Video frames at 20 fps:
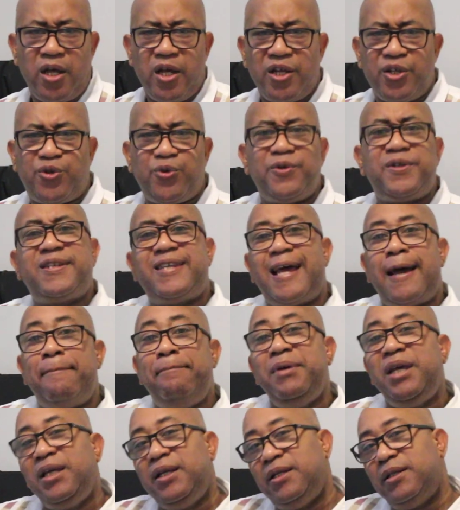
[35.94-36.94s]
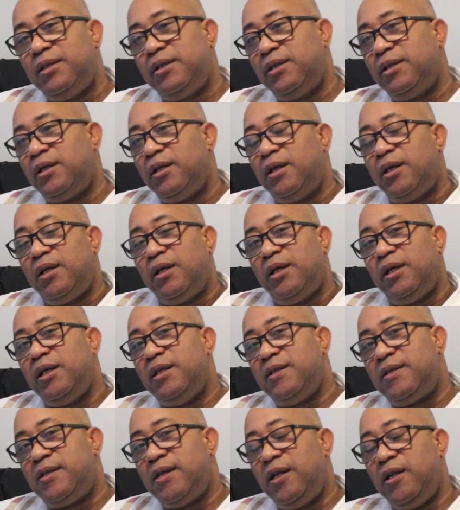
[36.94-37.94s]
So Sabine
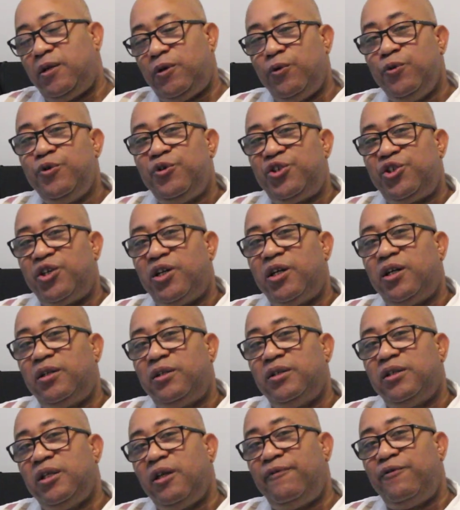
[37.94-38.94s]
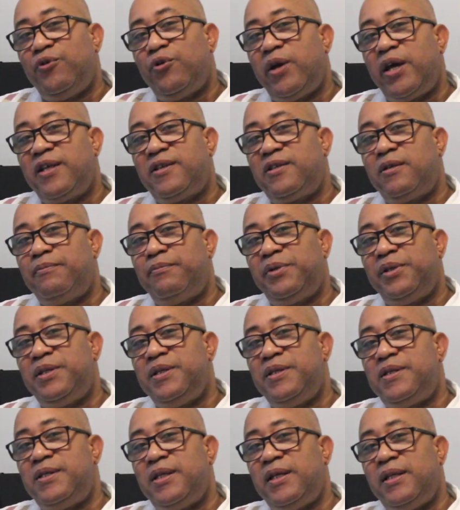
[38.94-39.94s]
in St. Lucia, if you hear
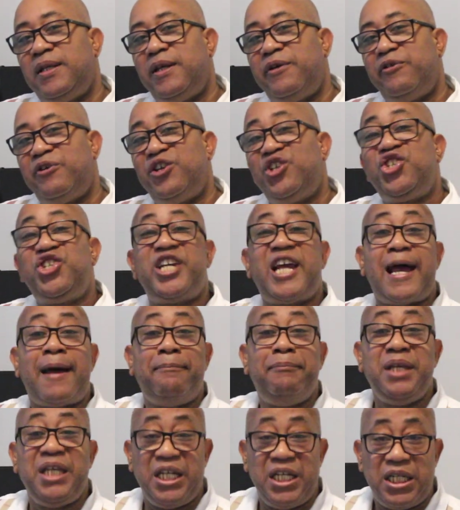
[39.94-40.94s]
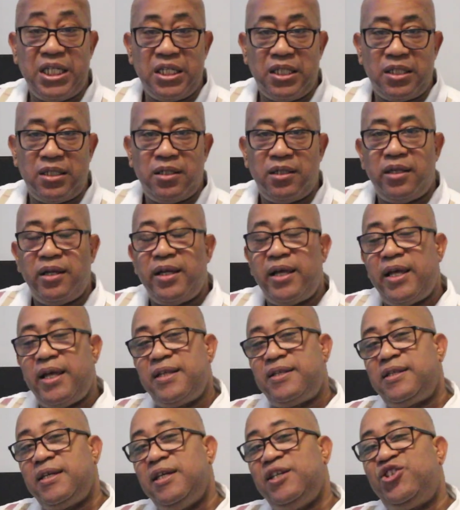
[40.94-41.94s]
somebody say they're a Shabin,
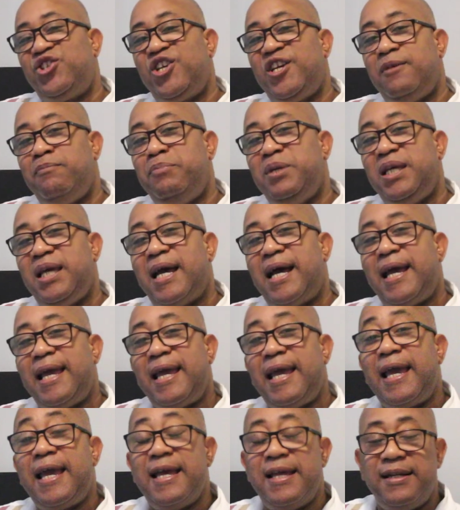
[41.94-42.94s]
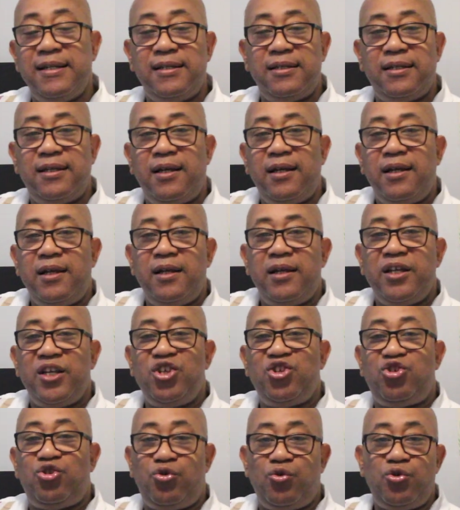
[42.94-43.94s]
S-H-A-B-I-N,
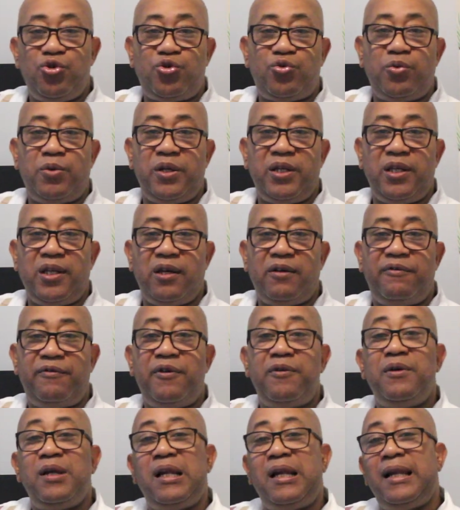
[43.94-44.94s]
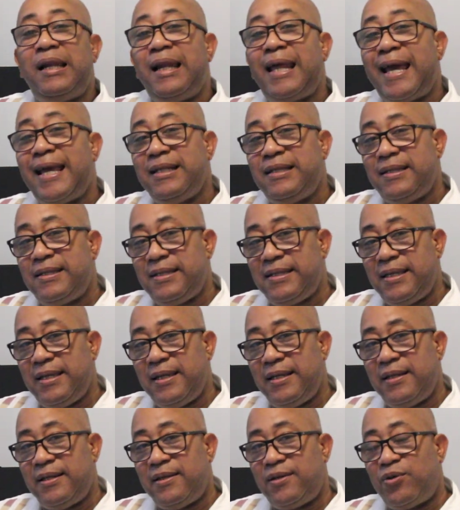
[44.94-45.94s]
is usually a very
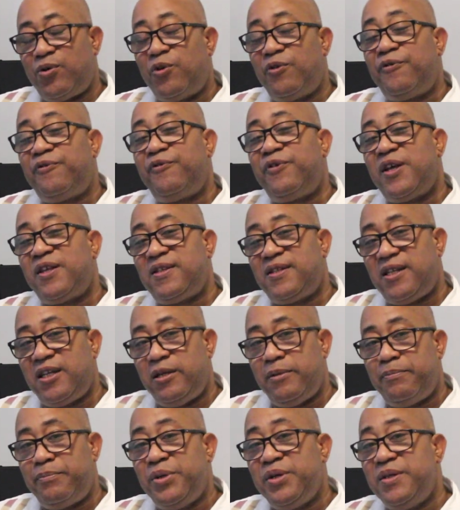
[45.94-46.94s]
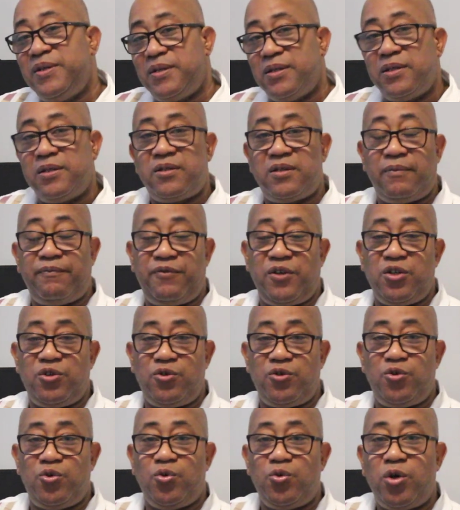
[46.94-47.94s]
light-skinned or fair-skinned person, something
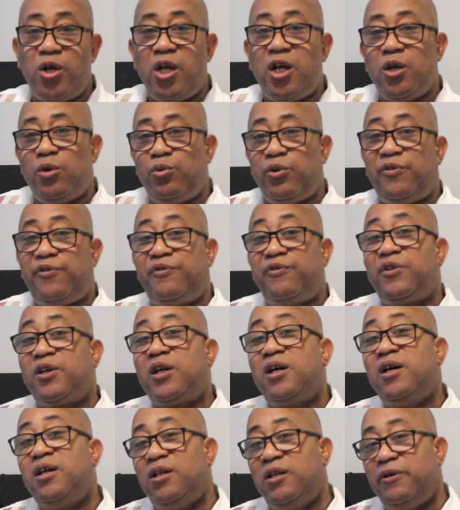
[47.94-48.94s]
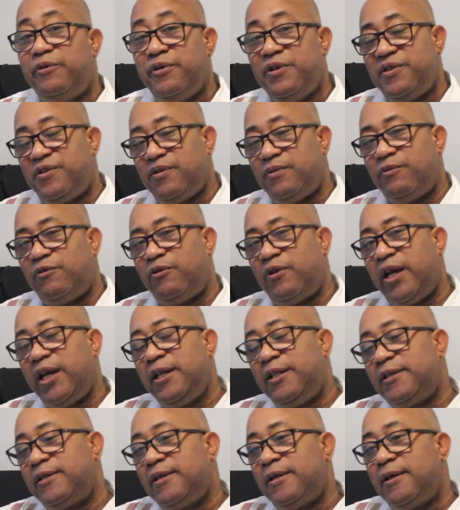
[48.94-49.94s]
to do with the colorism, right?